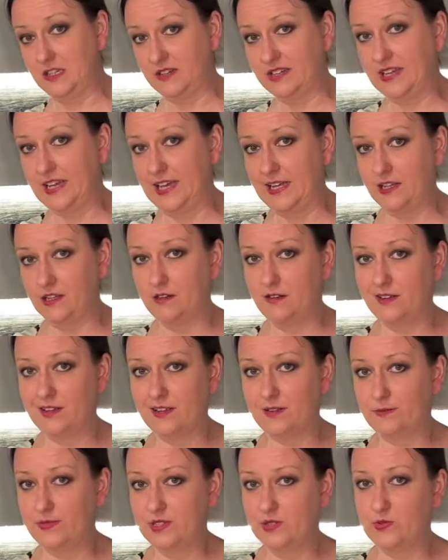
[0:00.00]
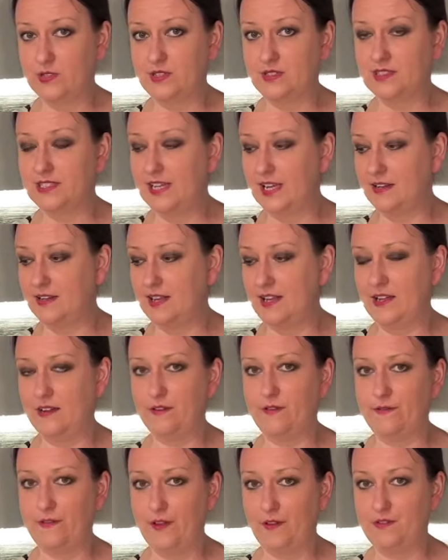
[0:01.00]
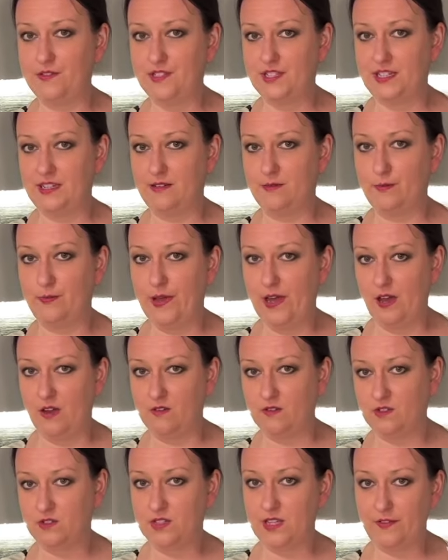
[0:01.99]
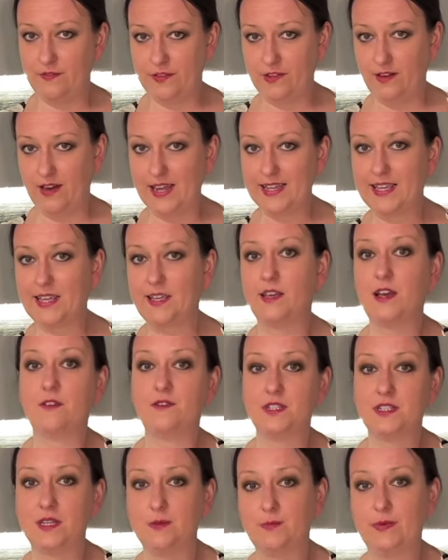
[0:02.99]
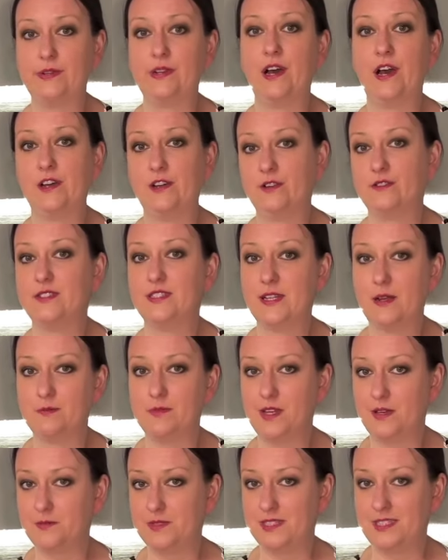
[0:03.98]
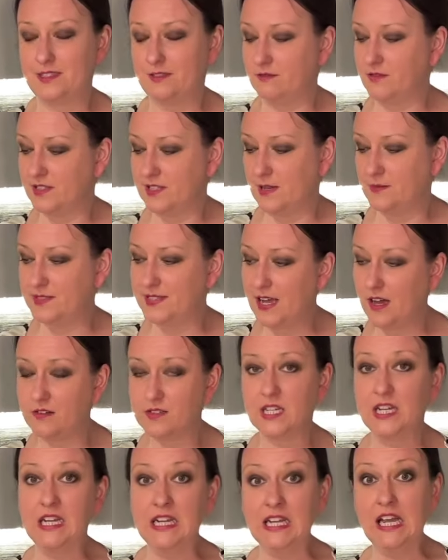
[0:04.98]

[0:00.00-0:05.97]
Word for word: Okay, you're looking between 10 and 15 pounds. If you're lucky, you have to keep an eye out. Sometimes deals comes out.